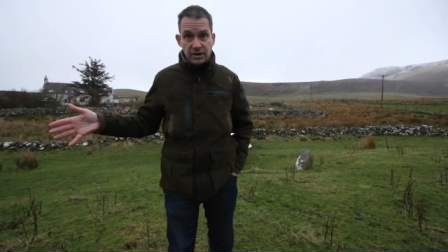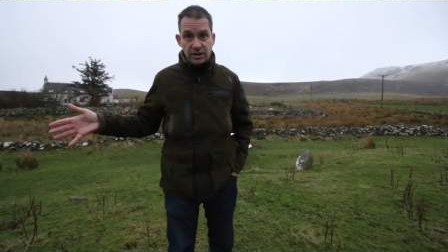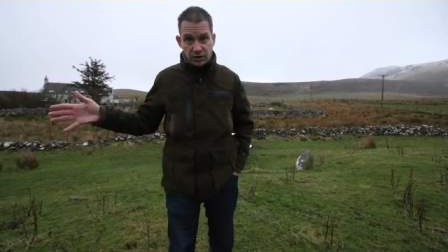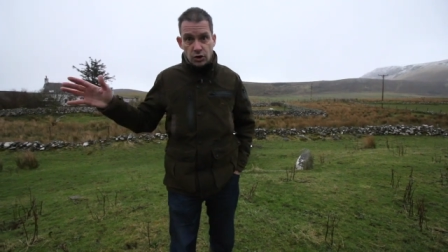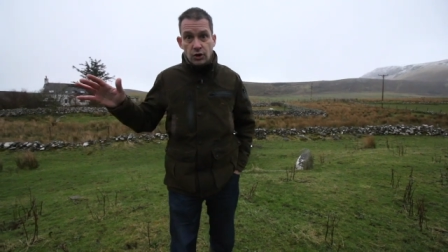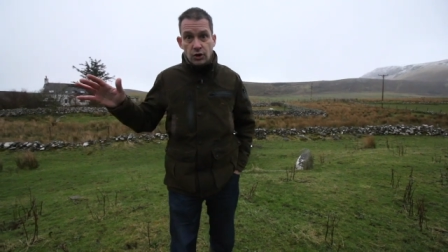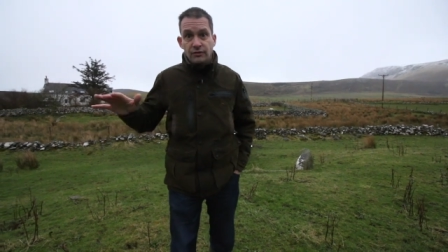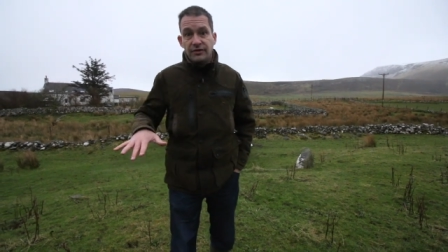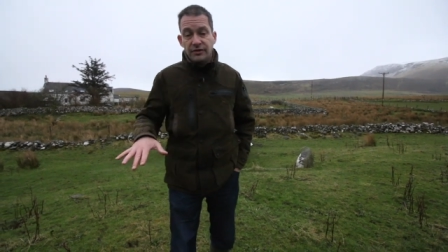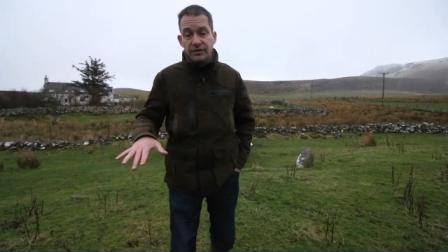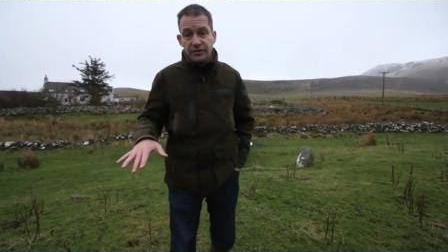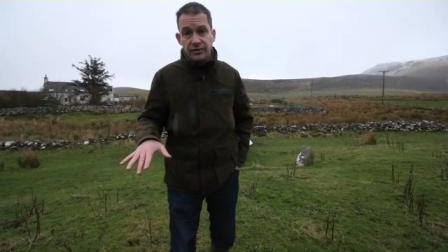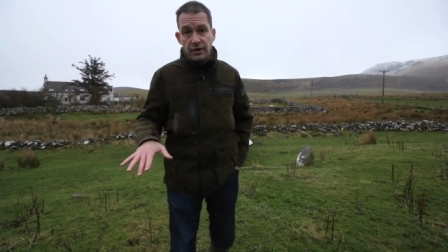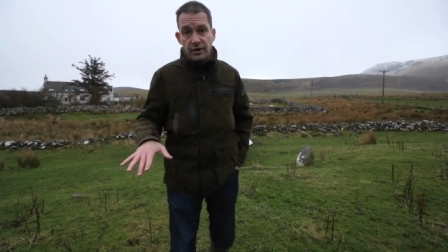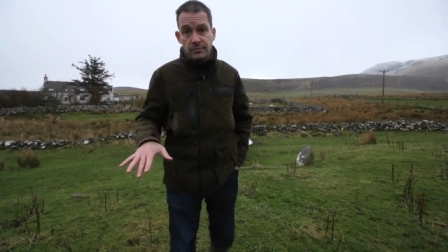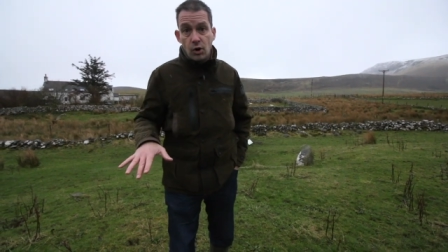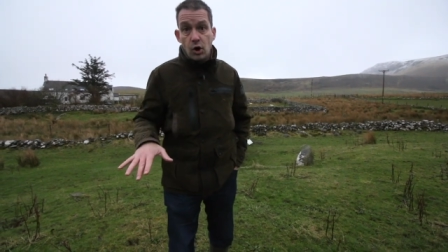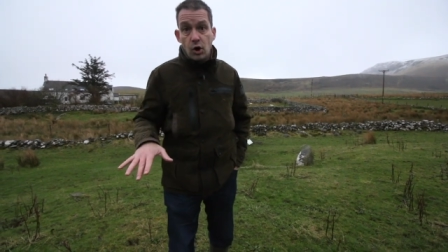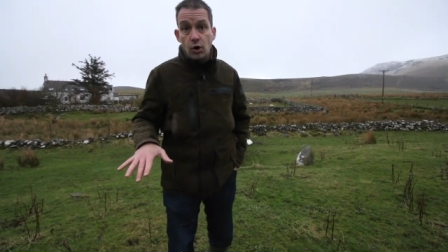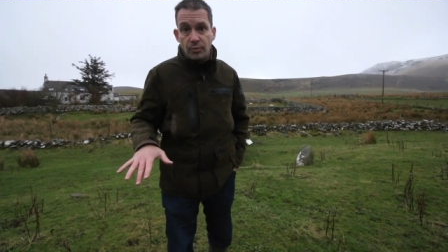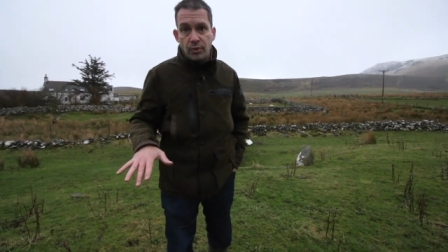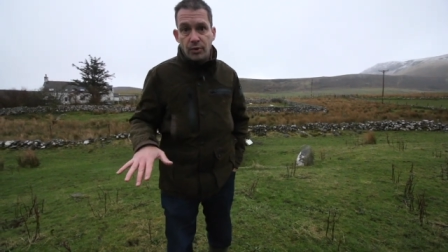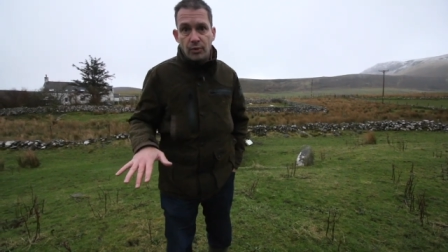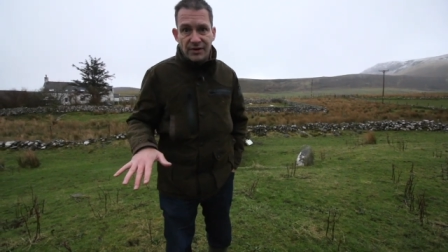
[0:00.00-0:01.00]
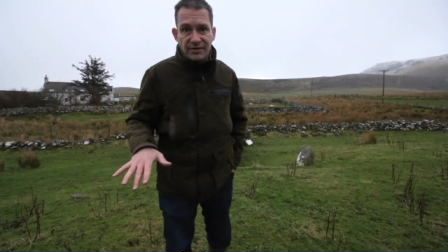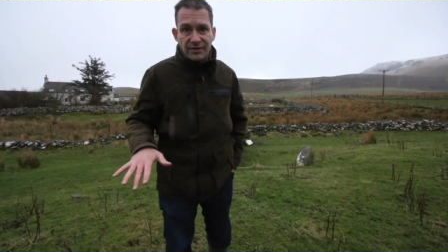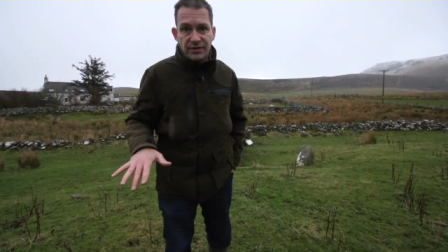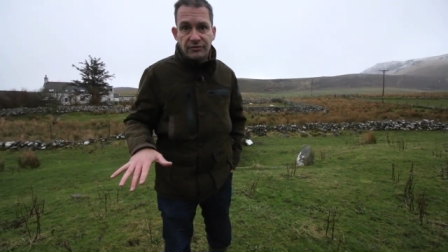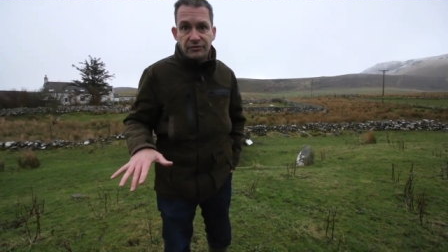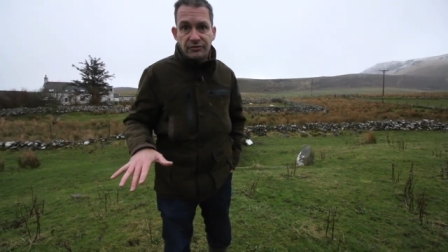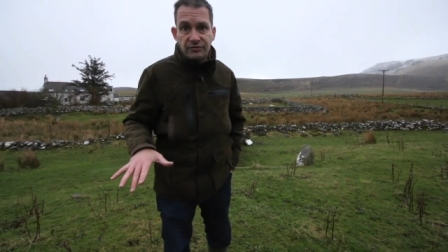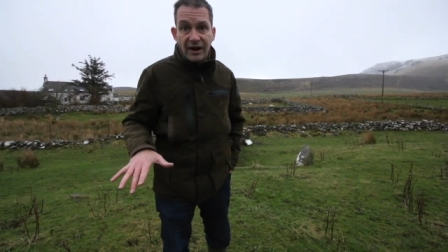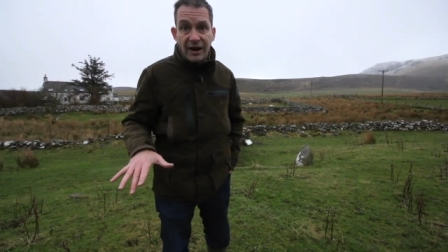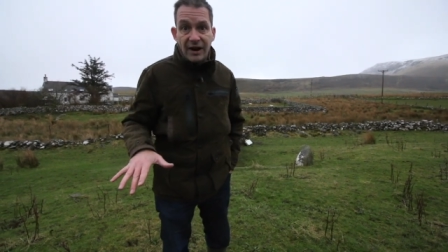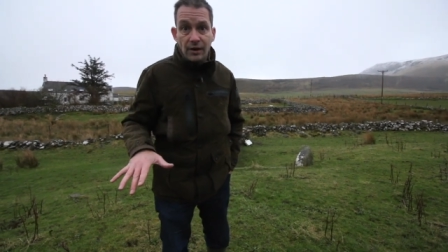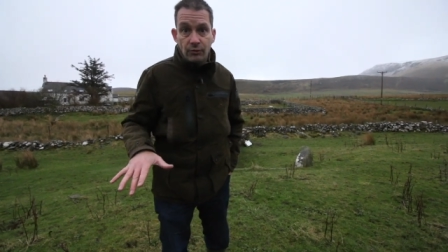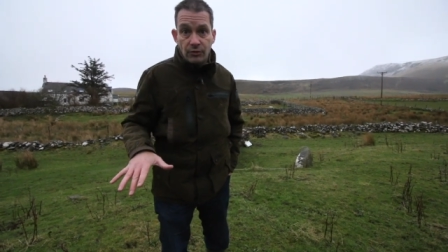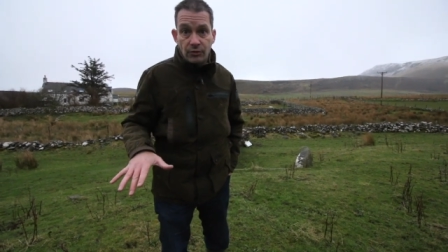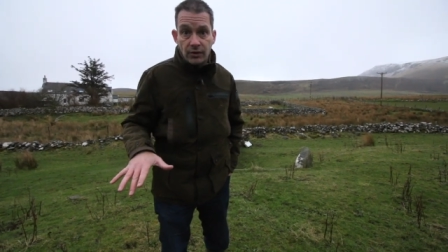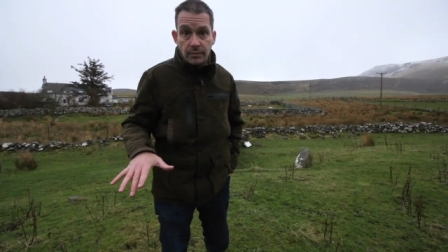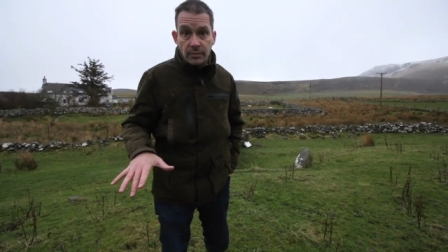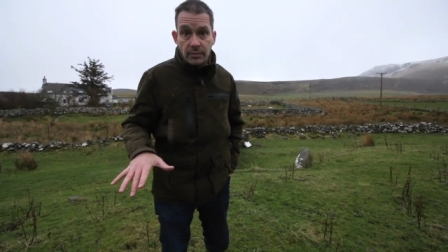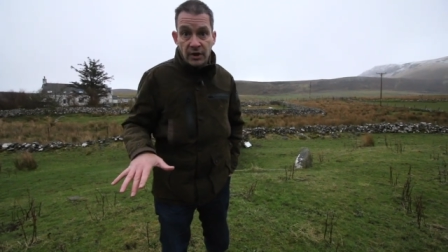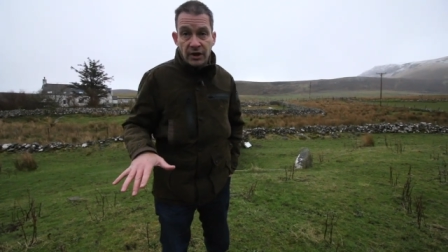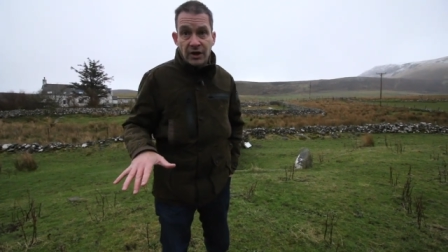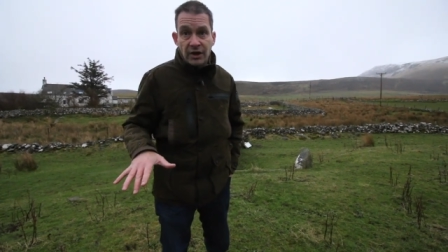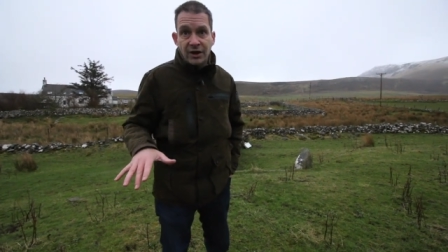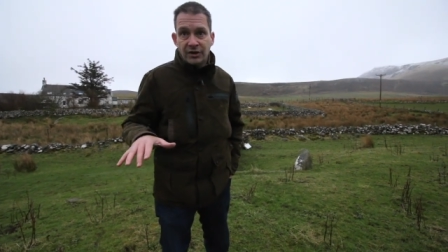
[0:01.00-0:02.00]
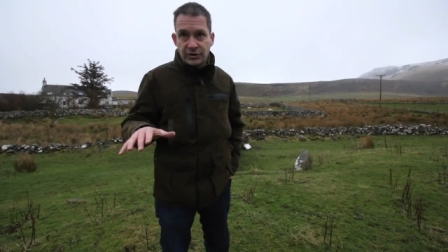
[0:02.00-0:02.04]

covered them up when they found them